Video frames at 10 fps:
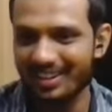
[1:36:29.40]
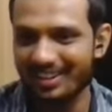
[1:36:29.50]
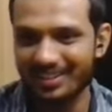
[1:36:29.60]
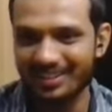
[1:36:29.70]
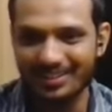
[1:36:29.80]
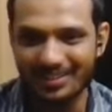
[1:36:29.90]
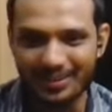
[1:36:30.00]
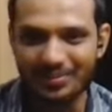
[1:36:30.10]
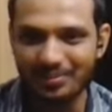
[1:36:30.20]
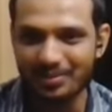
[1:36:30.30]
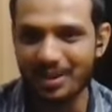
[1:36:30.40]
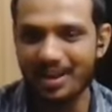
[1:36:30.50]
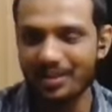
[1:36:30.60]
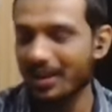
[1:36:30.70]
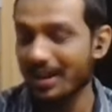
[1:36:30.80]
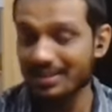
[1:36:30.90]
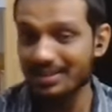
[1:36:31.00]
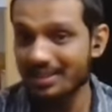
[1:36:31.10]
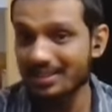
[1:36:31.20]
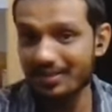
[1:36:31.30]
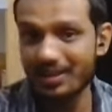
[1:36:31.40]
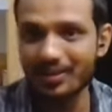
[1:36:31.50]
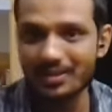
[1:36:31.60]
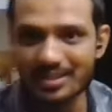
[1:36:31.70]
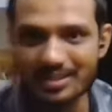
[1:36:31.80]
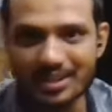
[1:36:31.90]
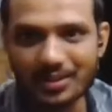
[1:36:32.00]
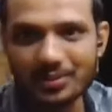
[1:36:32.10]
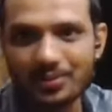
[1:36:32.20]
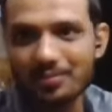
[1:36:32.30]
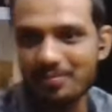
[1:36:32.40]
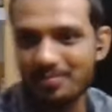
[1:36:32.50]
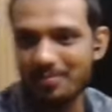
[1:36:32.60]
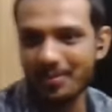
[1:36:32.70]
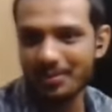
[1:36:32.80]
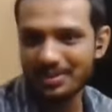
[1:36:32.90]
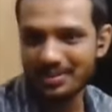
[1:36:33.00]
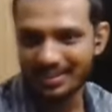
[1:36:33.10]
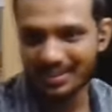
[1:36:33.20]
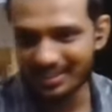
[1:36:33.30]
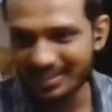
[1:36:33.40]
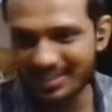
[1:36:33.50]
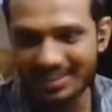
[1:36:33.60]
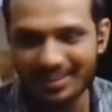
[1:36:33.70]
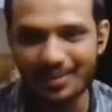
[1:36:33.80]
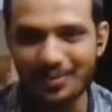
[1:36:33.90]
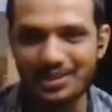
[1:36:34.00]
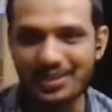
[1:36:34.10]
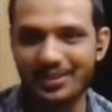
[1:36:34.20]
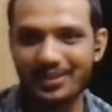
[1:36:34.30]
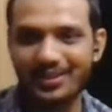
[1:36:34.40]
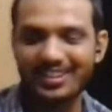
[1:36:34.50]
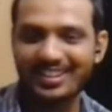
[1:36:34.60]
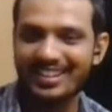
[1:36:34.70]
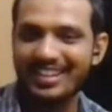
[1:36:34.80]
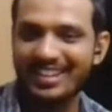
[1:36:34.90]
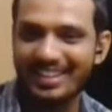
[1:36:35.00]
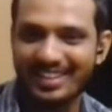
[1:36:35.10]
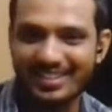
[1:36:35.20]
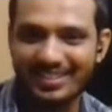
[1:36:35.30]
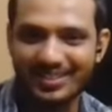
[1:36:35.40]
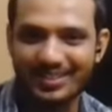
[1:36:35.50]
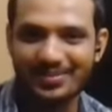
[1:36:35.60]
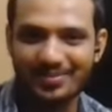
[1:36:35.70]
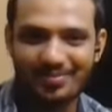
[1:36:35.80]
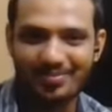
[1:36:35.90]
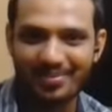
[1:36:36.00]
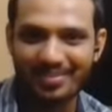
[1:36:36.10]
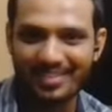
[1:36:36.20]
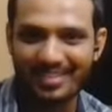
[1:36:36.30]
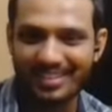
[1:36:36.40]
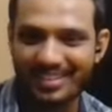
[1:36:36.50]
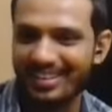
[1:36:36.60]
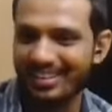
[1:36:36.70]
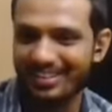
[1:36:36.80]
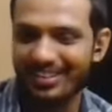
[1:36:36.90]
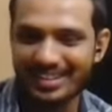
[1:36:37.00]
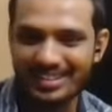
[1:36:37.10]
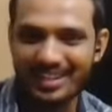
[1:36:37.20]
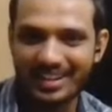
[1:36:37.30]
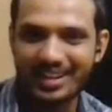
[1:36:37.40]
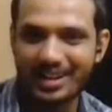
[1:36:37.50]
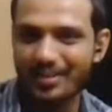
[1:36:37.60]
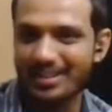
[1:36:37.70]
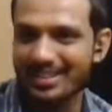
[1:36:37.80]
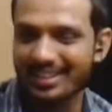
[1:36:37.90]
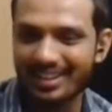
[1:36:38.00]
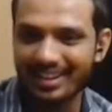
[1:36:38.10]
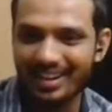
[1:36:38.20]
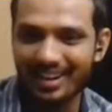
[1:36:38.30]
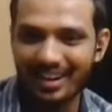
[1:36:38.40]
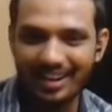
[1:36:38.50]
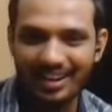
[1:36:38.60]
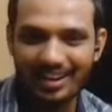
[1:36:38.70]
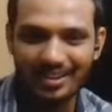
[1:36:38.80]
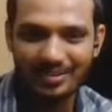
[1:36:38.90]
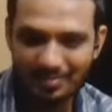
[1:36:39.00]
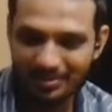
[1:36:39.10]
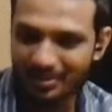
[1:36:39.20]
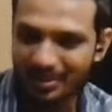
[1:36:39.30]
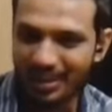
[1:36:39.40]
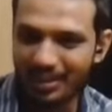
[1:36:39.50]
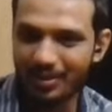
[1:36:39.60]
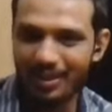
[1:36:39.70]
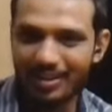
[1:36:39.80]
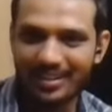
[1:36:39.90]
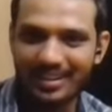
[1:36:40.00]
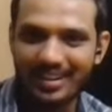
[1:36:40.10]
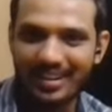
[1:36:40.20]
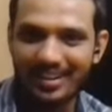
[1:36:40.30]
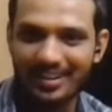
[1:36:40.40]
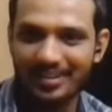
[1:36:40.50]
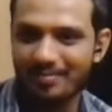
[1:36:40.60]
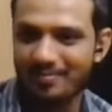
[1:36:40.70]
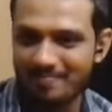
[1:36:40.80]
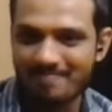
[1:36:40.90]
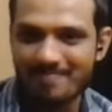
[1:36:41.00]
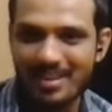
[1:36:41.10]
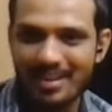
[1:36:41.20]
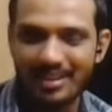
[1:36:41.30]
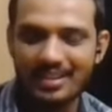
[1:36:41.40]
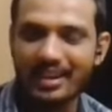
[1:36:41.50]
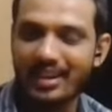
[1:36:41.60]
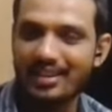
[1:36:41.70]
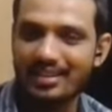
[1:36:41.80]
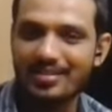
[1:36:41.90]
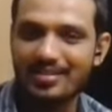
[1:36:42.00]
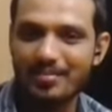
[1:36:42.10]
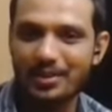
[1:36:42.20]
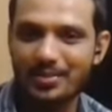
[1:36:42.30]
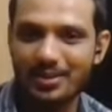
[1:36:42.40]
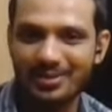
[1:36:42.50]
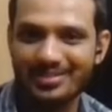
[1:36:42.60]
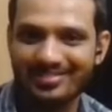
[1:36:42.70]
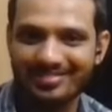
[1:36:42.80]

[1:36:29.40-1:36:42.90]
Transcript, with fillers: uh, you know to uh, to ask several questions that uh, to post uh, almost seven o'clock. So you guys are really amazing. so thank you one and all. let's again meet tomorrow.